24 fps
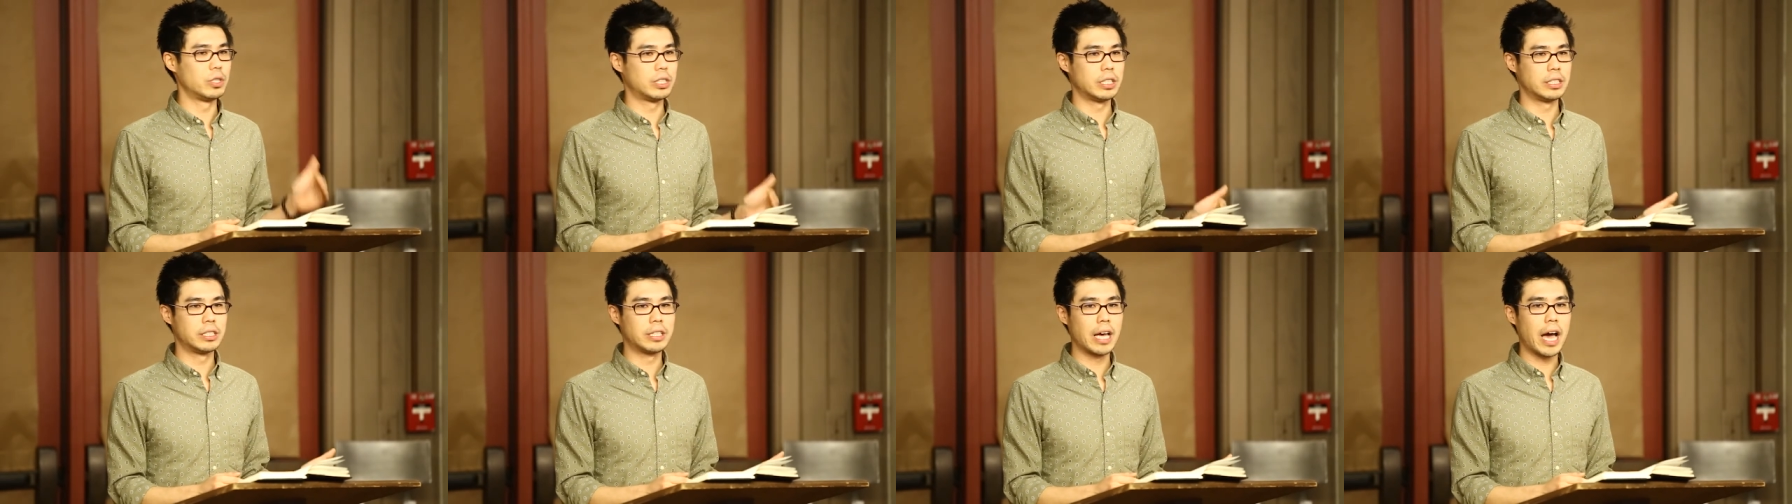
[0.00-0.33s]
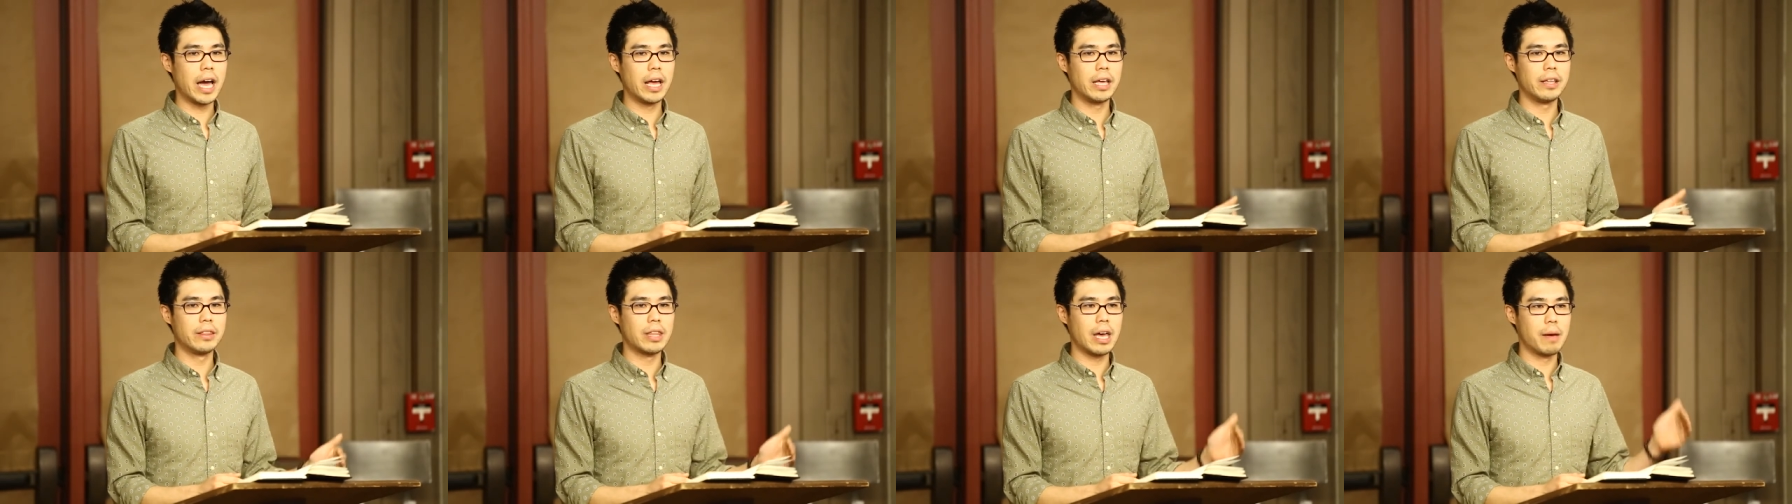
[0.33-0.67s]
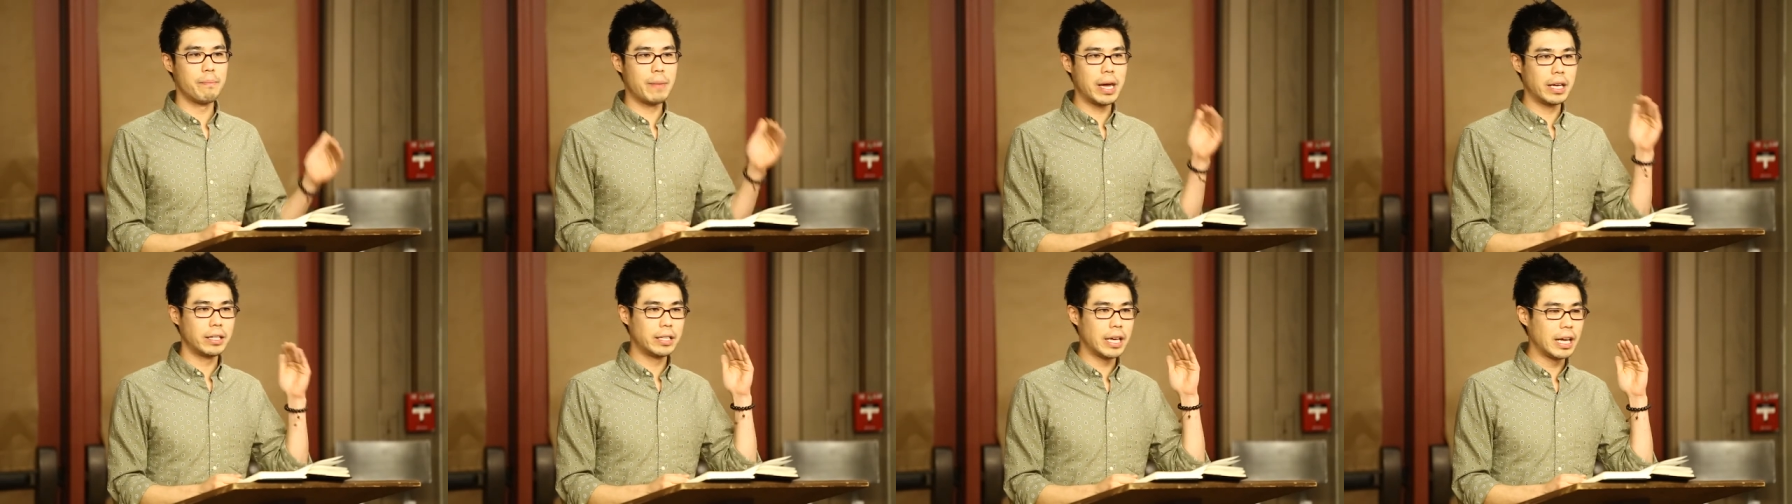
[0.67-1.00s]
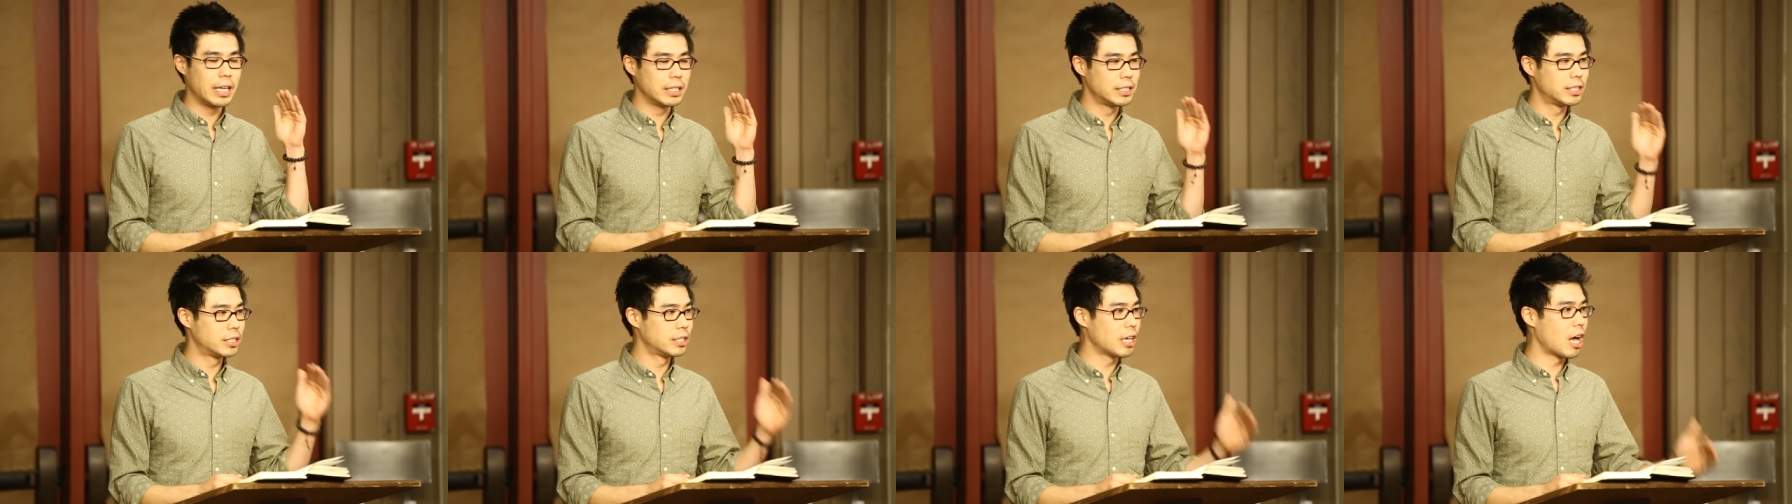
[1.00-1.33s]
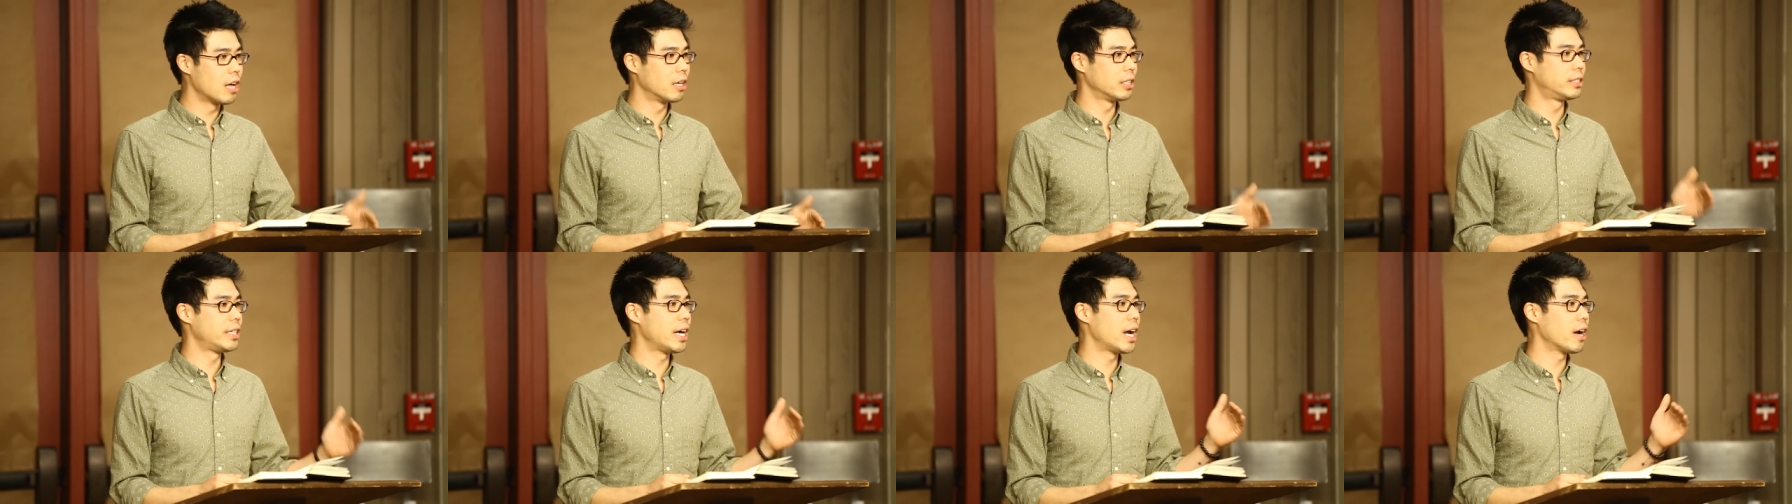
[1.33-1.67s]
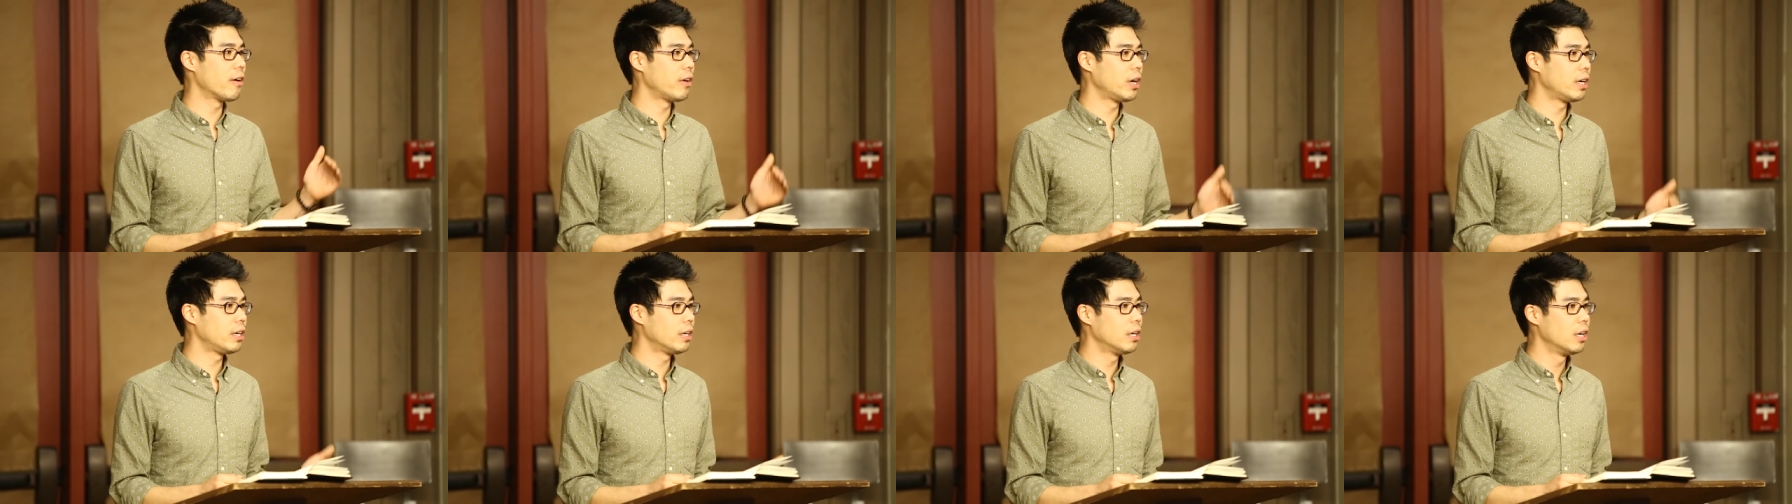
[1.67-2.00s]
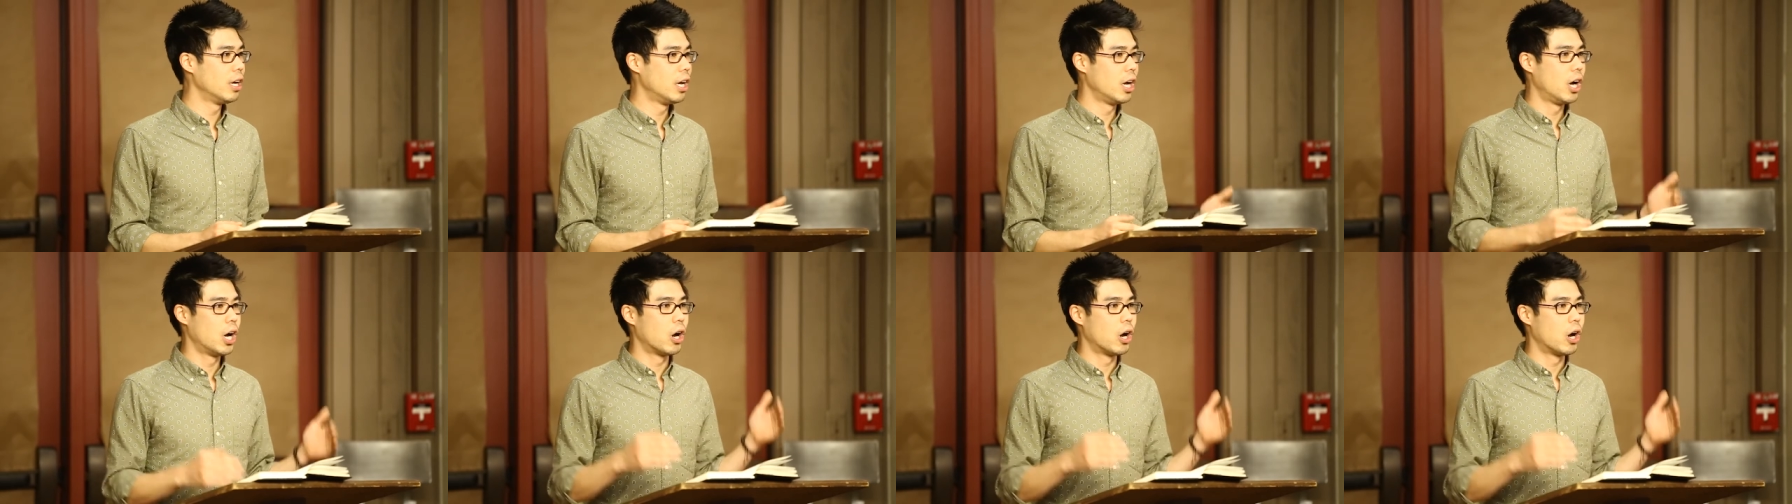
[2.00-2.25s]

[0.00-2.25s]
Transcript: society that maintains solitary,